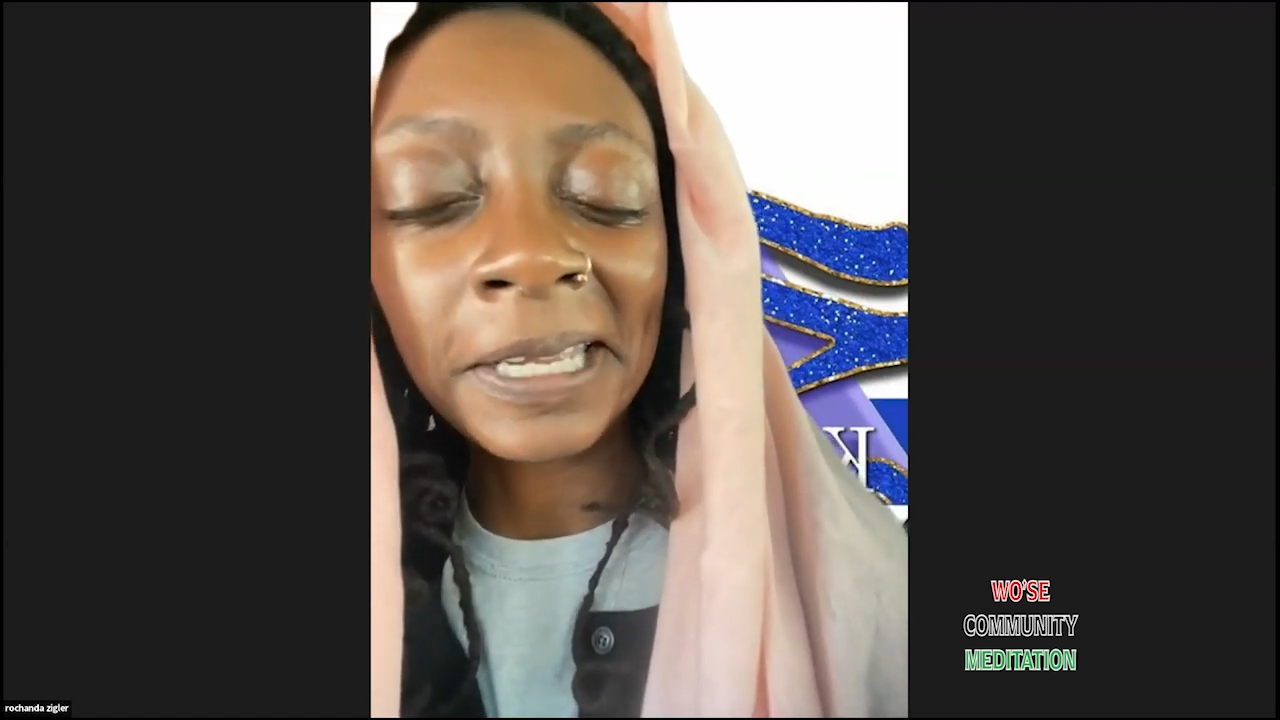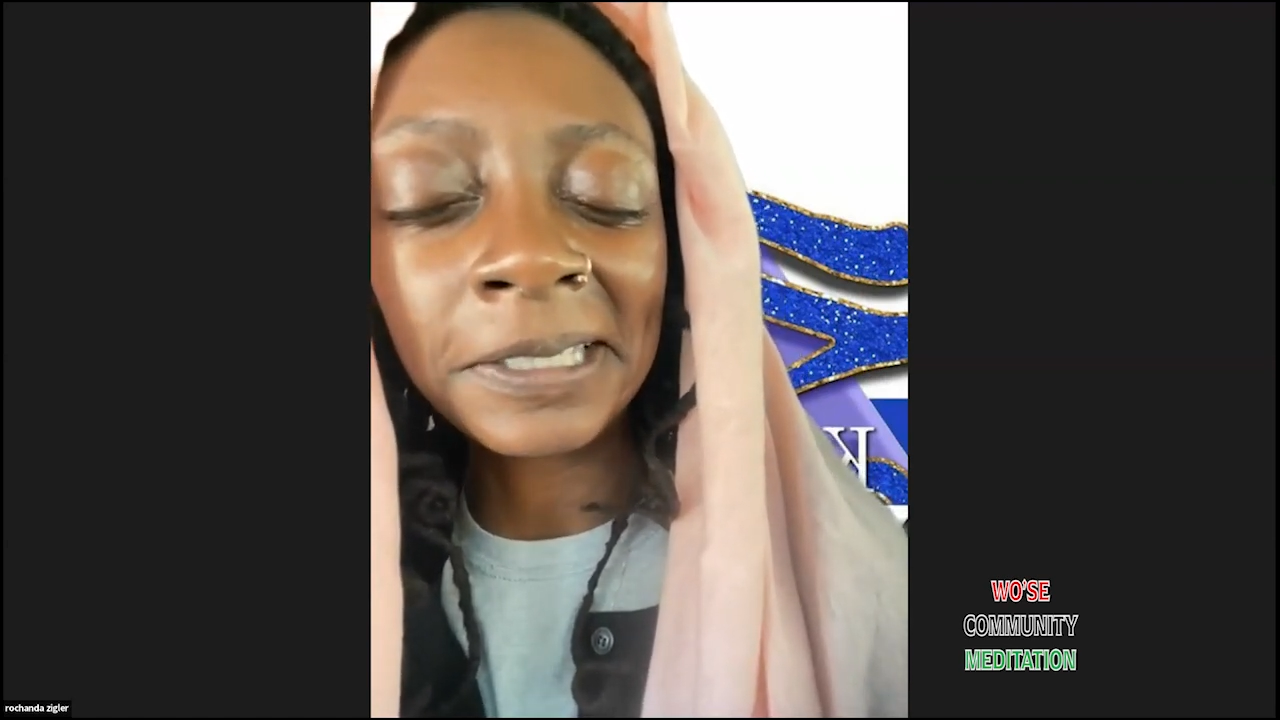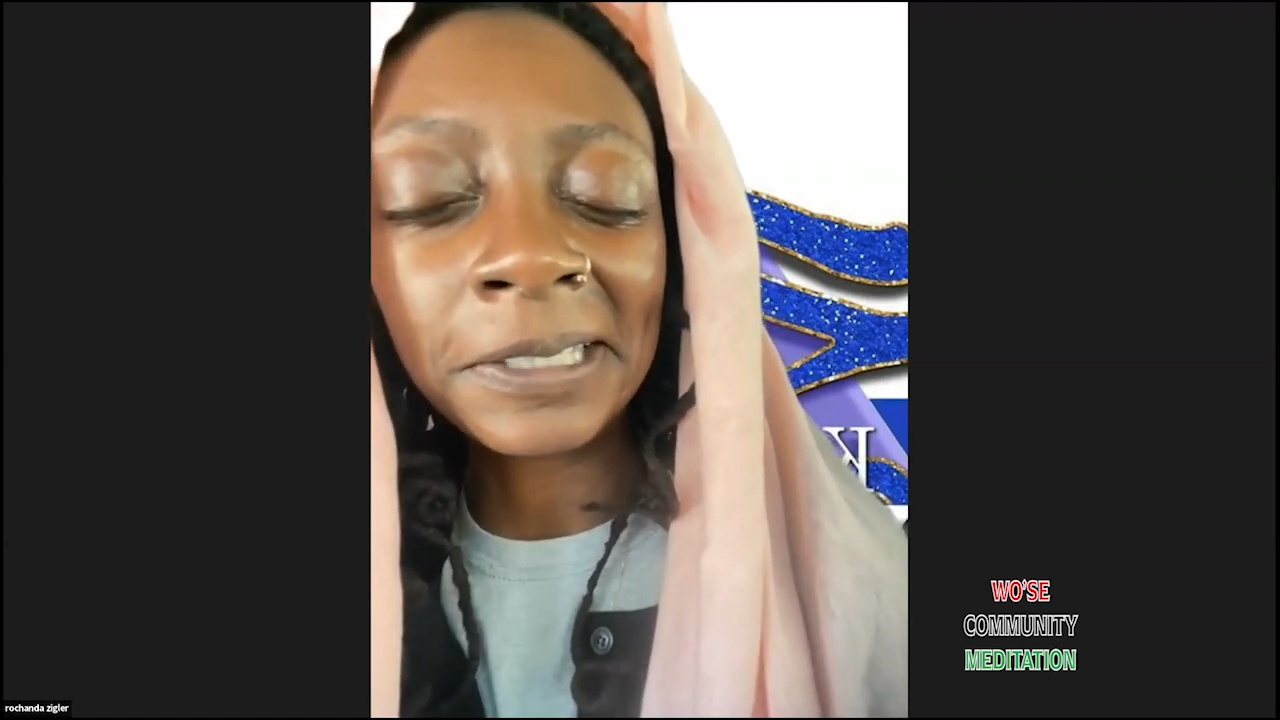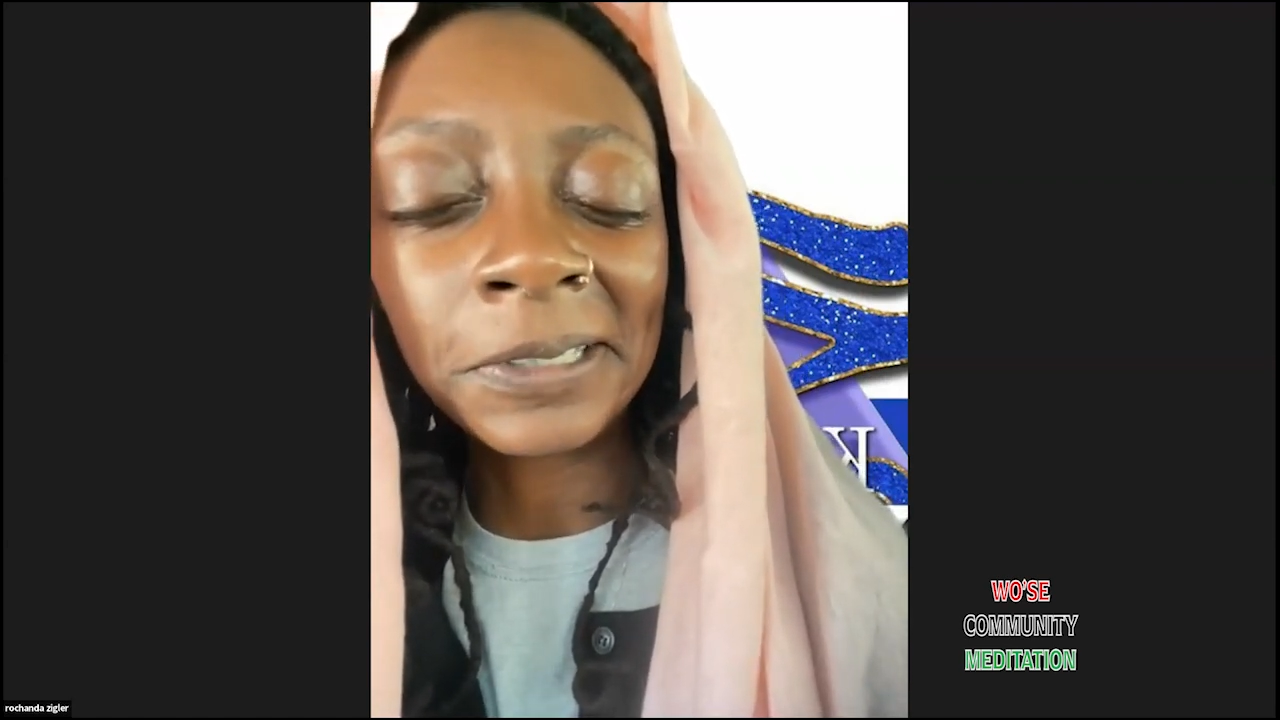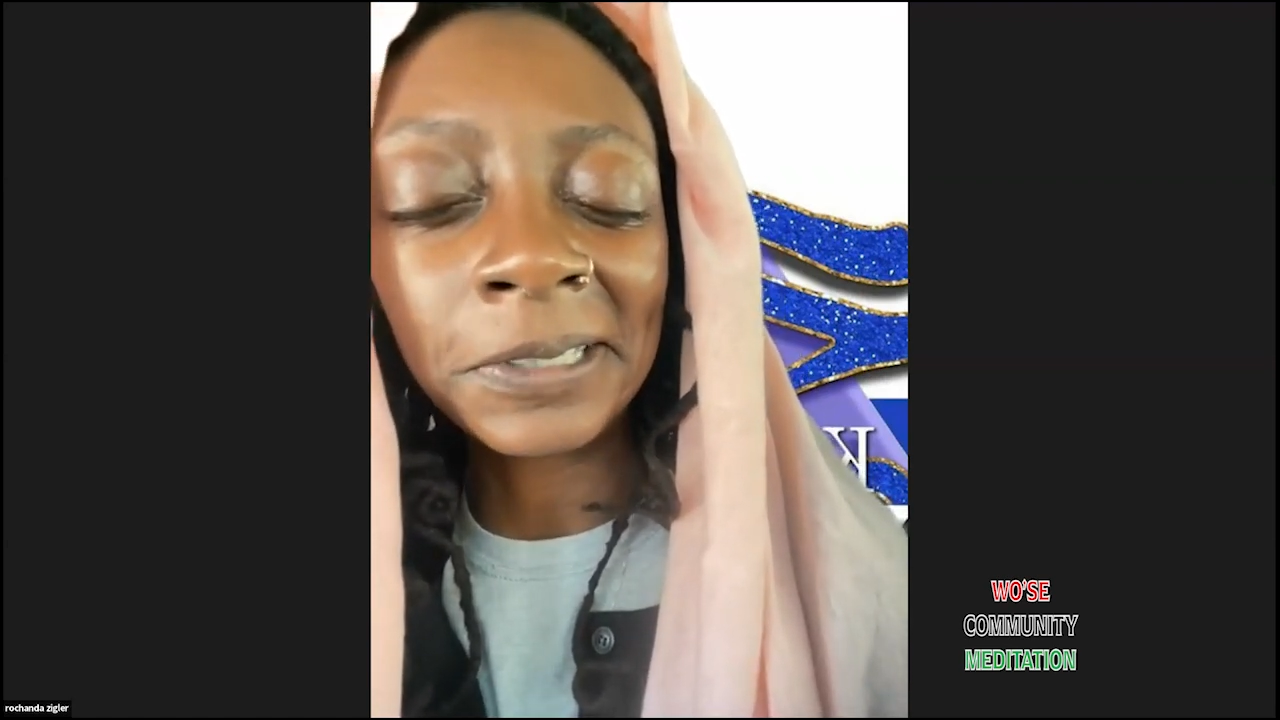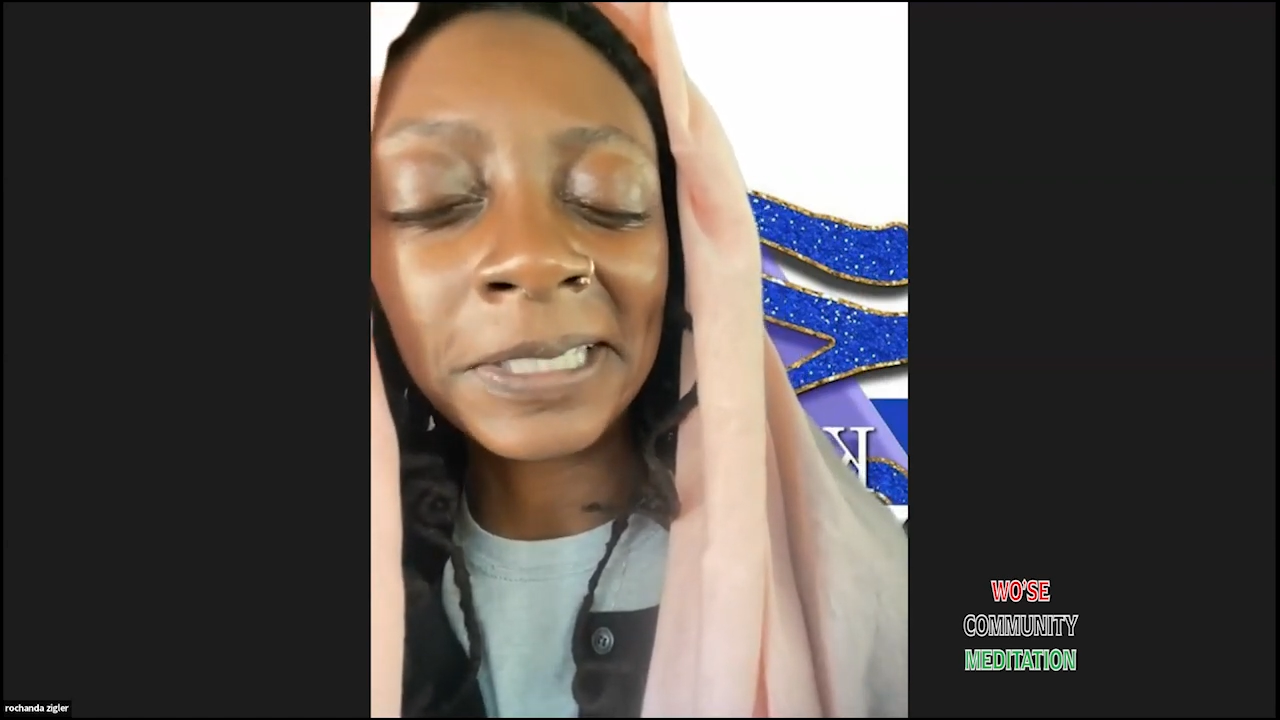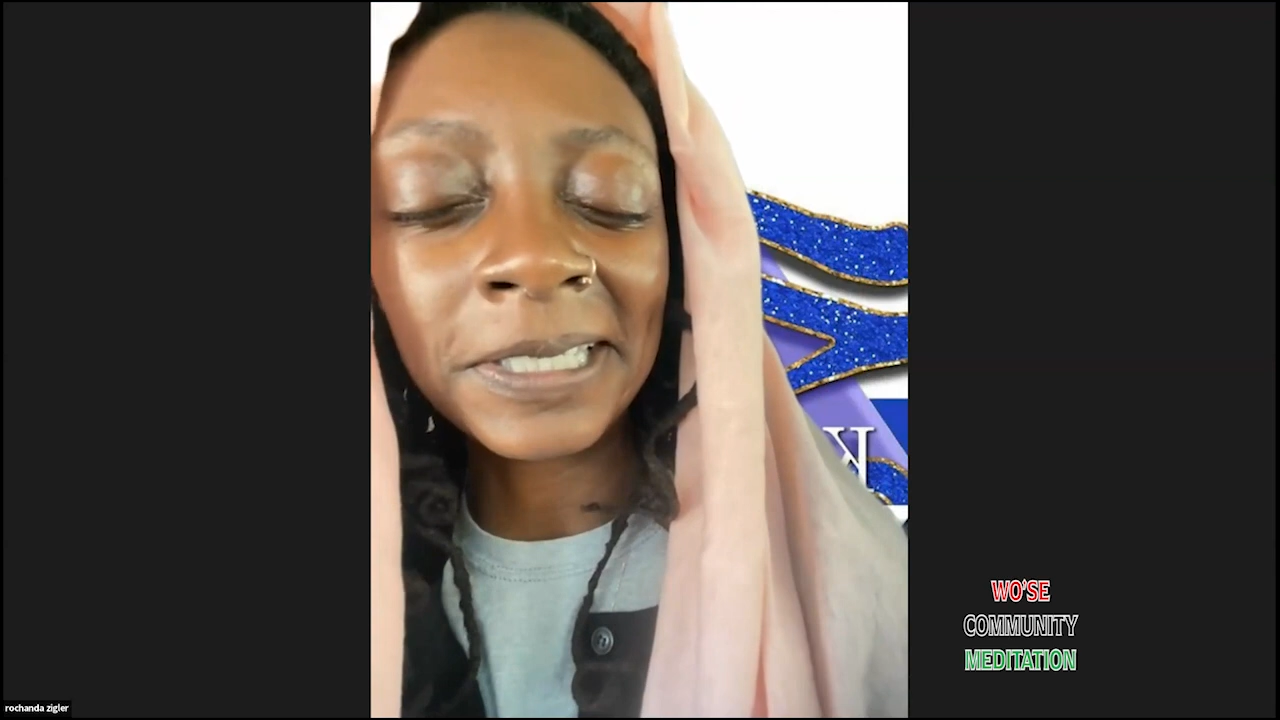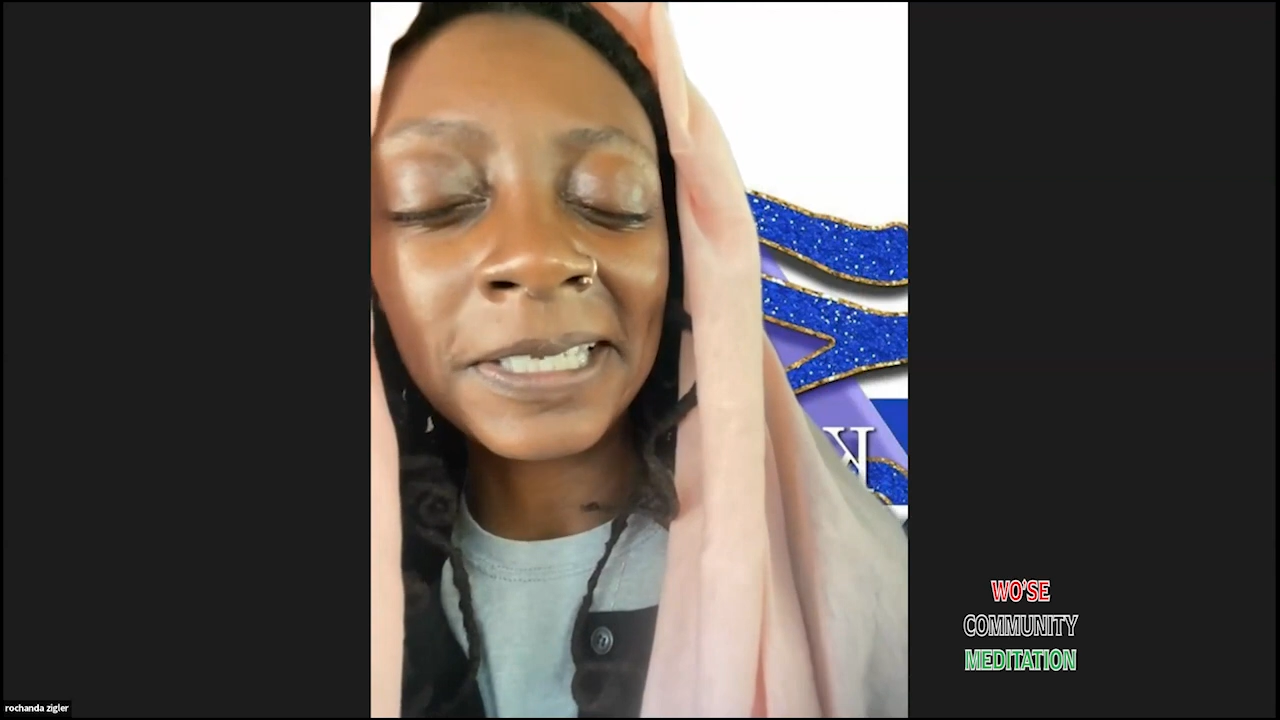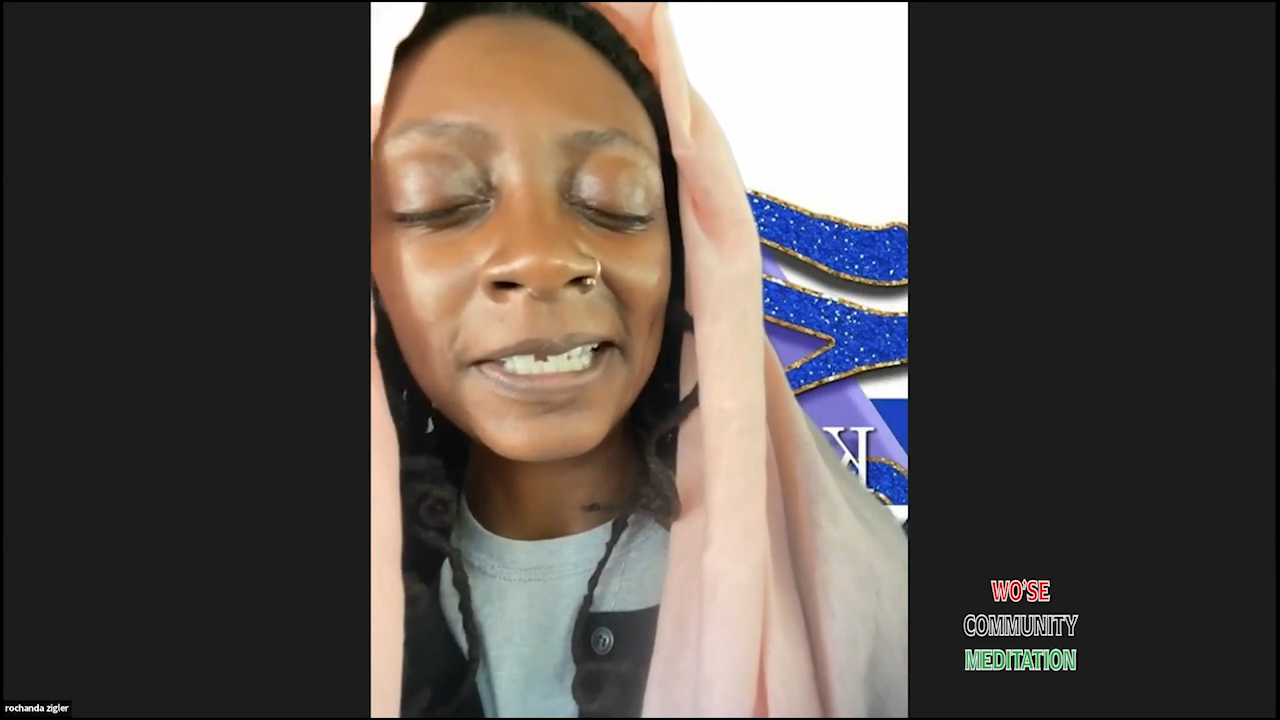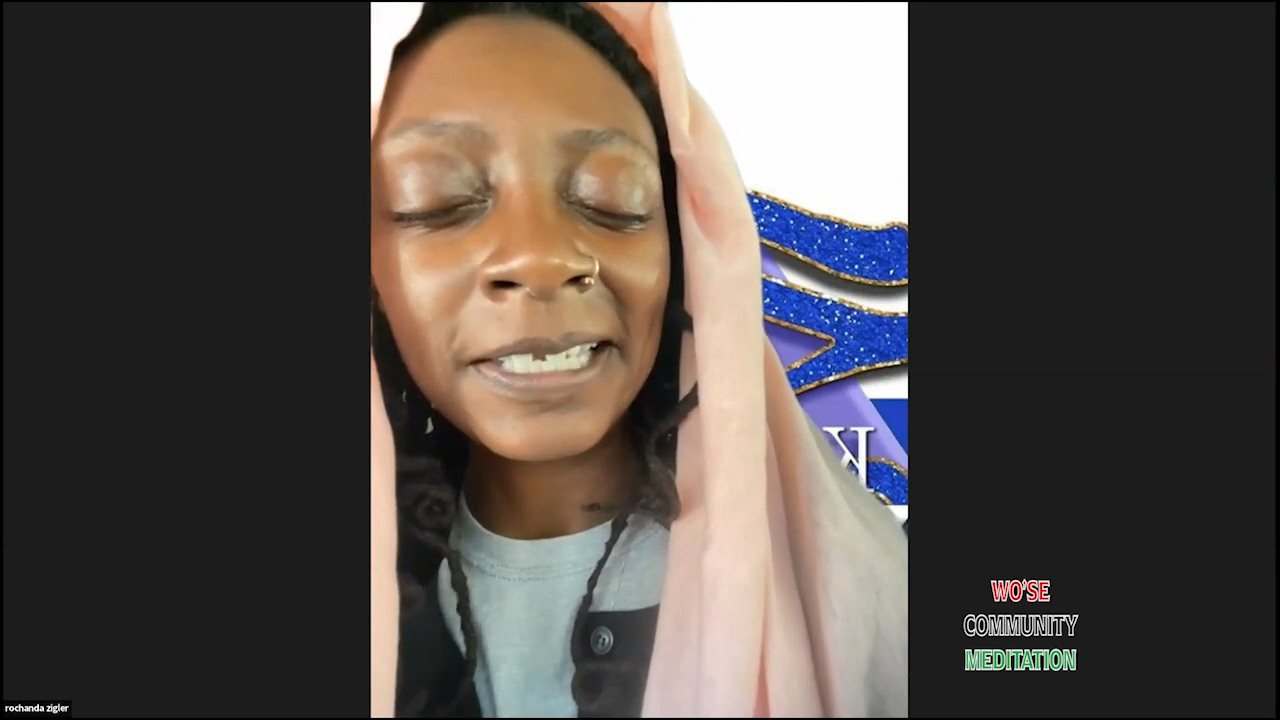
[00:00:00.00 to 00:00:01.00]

taste good,